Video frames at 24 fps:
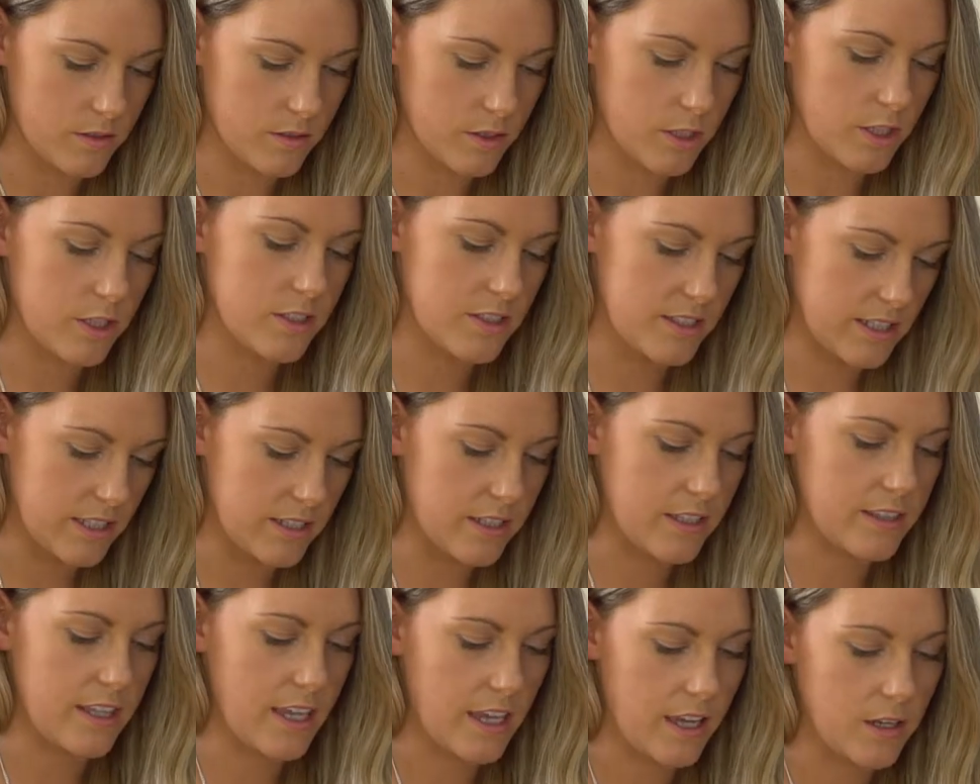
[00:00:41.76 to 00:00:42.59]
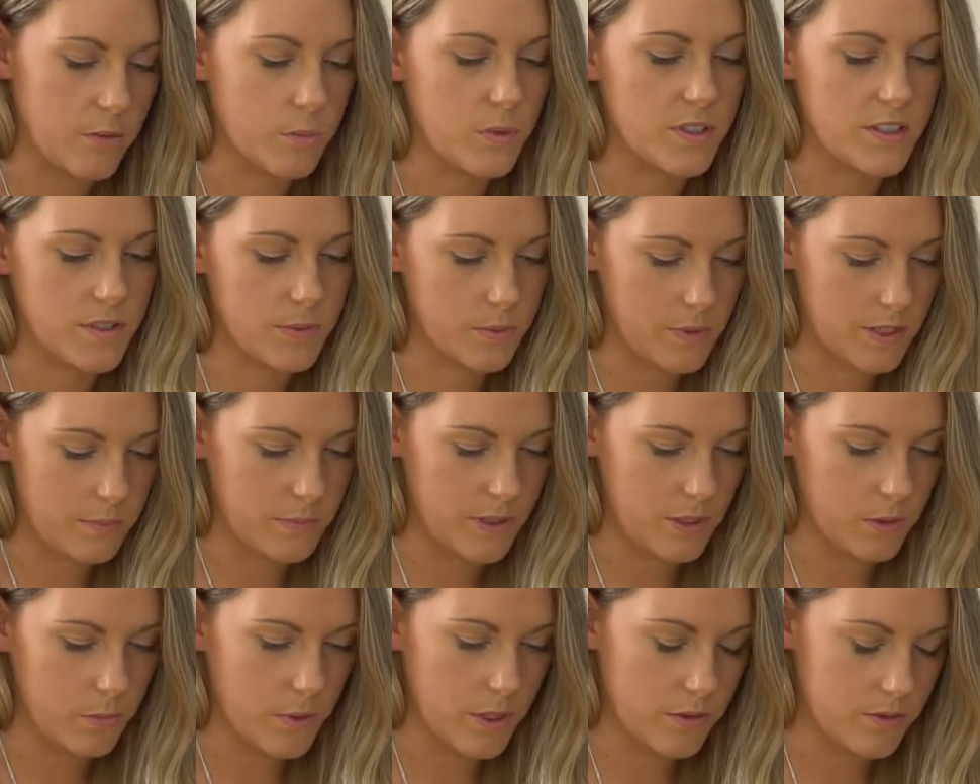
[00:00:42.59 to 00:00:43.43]
So you could see that the hen was
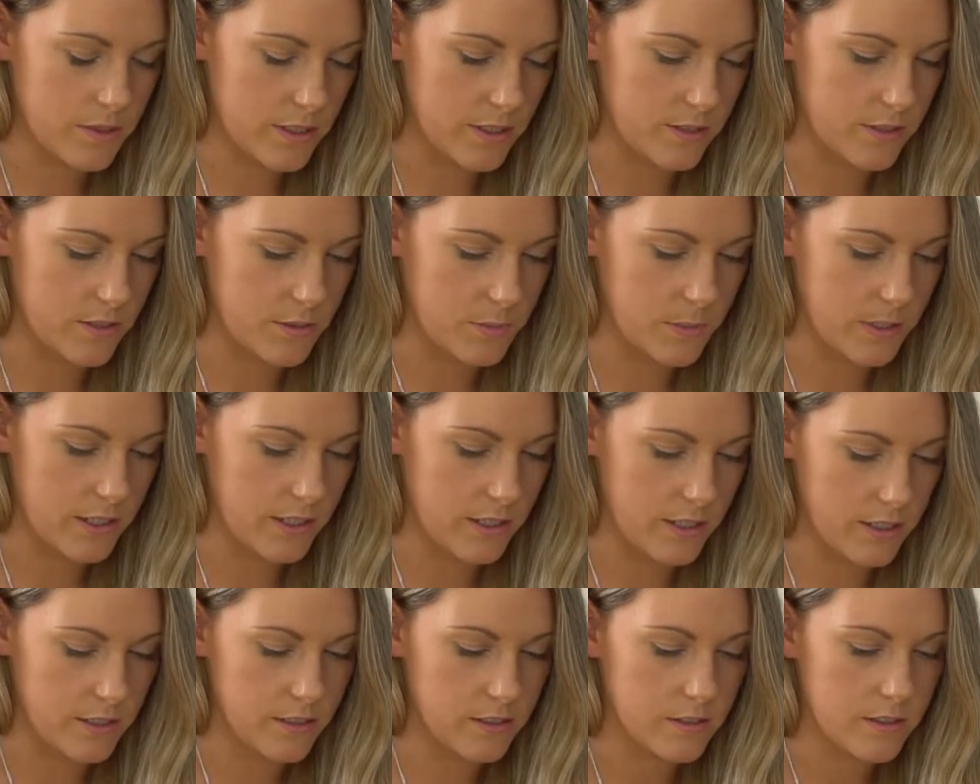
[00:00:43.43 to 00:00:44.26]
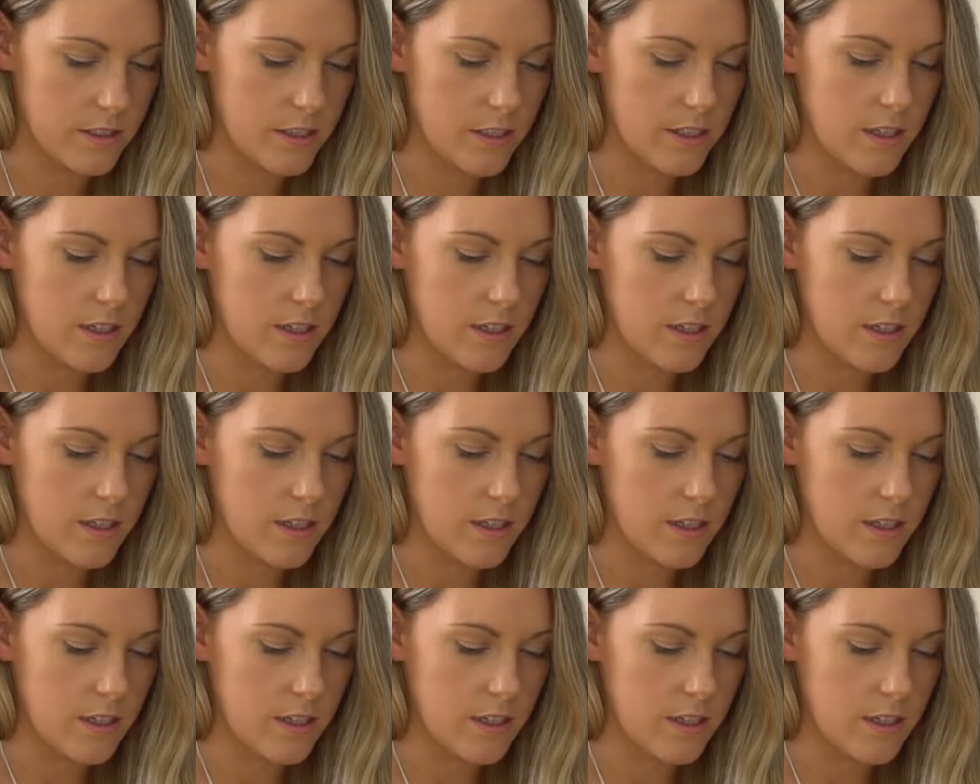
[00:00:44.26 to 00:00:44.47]
sweeping. Well done, sweetheart.